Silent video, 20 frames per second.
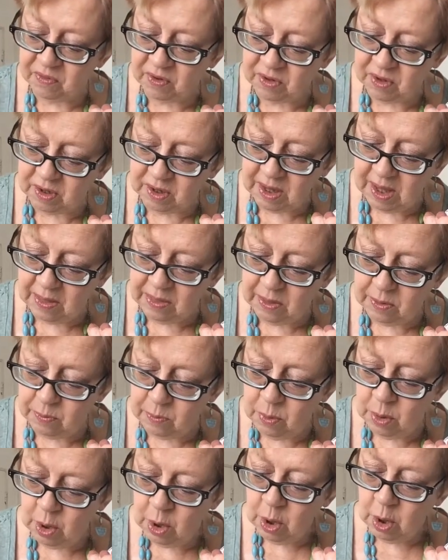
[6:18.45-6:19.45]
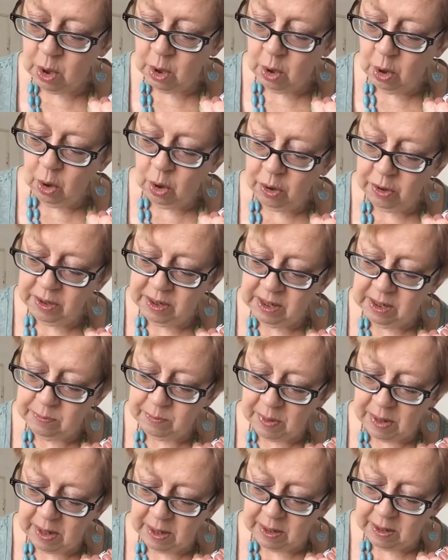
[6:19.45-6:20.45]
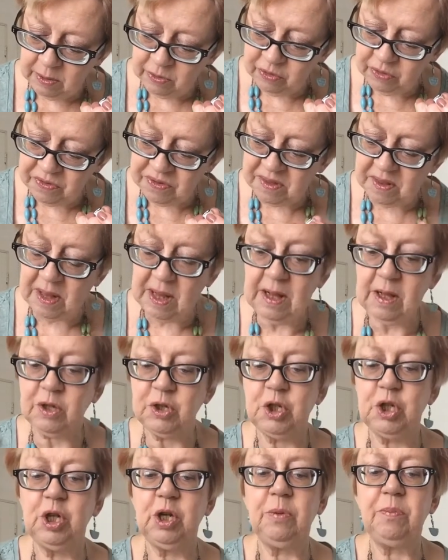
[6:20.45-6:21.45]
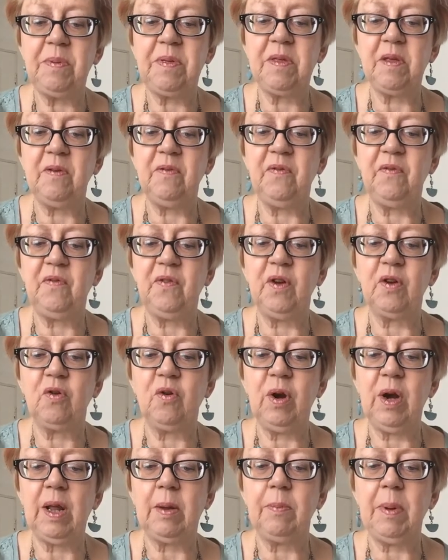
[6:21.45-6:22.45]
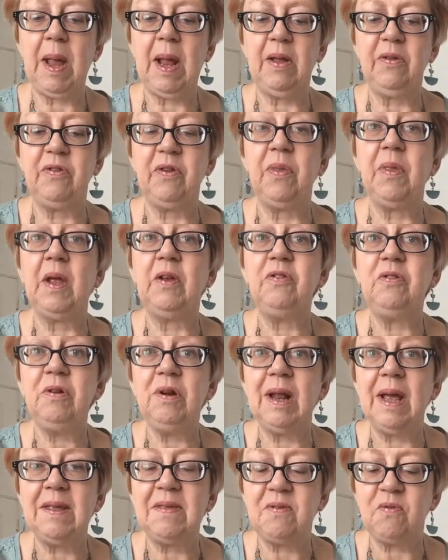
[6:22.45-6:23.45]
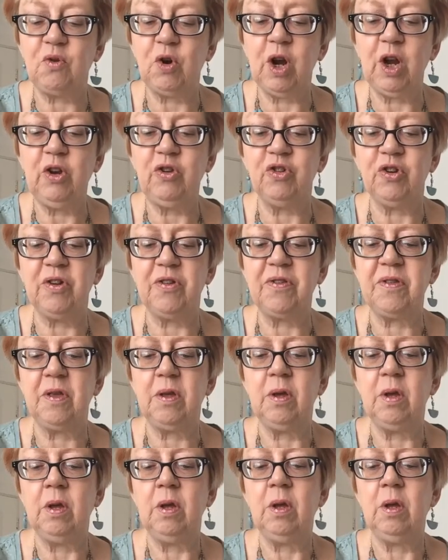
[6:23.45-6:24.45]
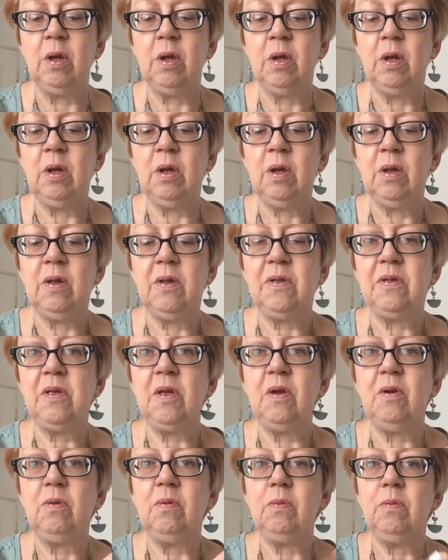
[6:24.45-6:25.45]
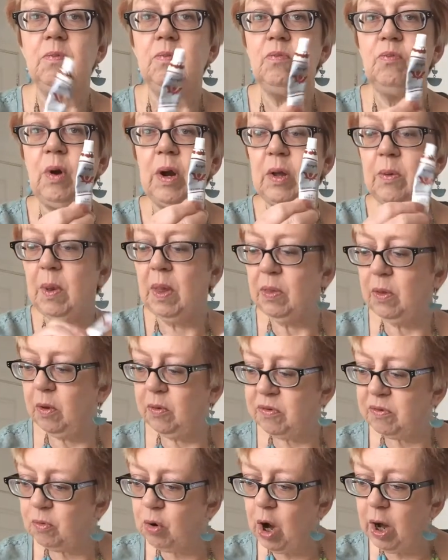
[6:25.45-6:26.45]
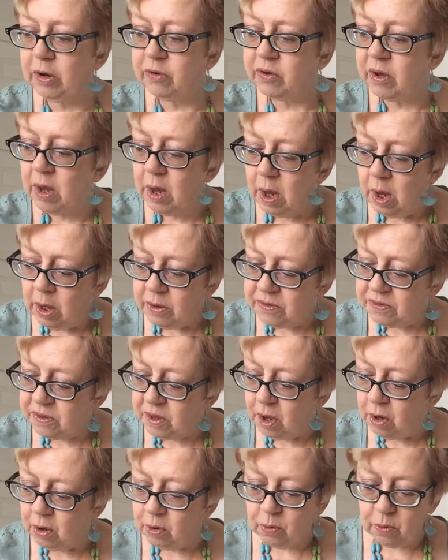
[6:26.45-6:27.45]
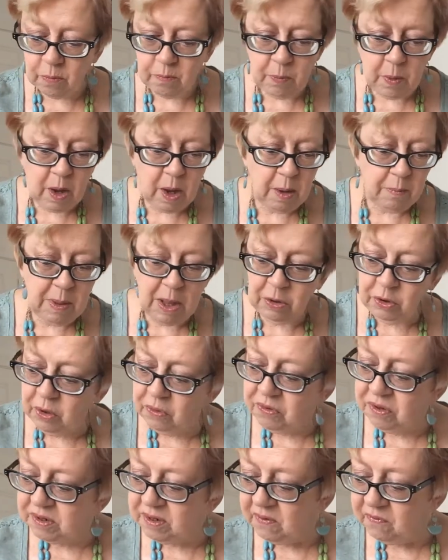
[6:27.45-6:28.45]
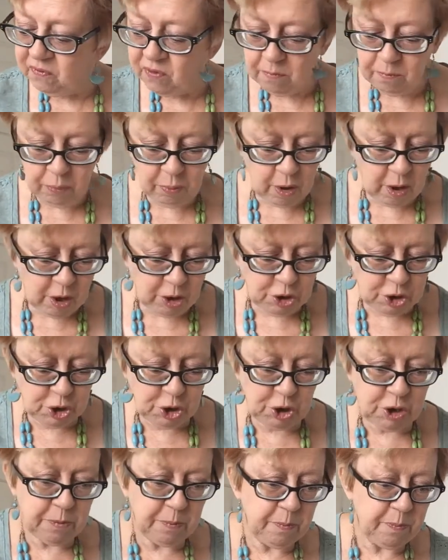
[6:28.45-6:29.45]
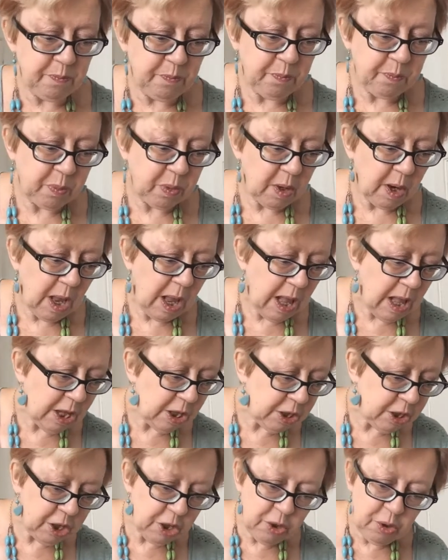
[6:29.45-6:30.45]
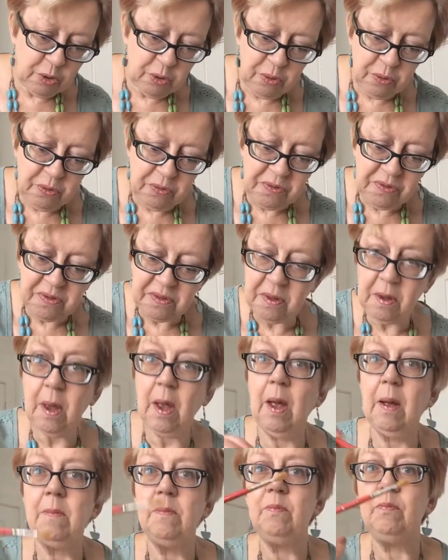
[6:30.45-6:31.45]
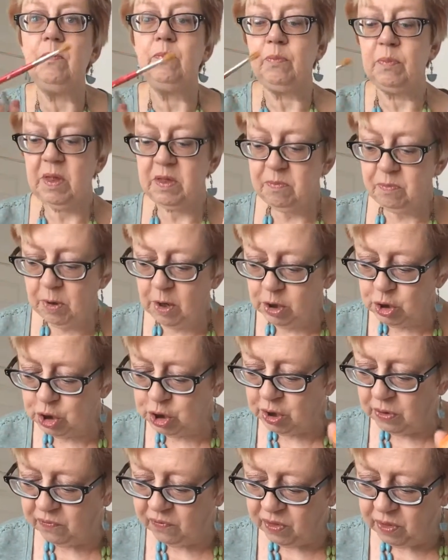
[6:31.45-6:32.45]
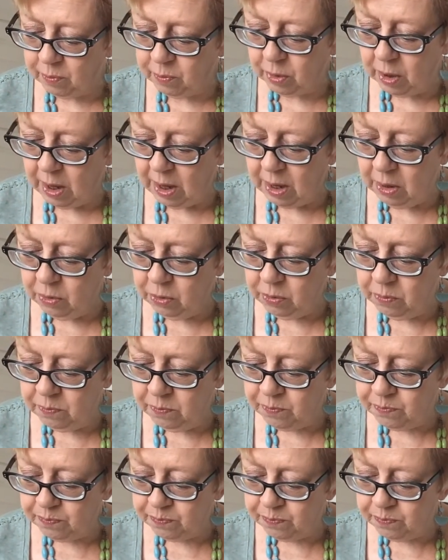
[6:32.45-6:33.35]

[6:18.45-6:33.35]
You can get them on eBay. Just little tubes of acrylic paint, and they do last for ages. So recommend this. Right. So I'll use a different brush. I'll use this brush for the brown.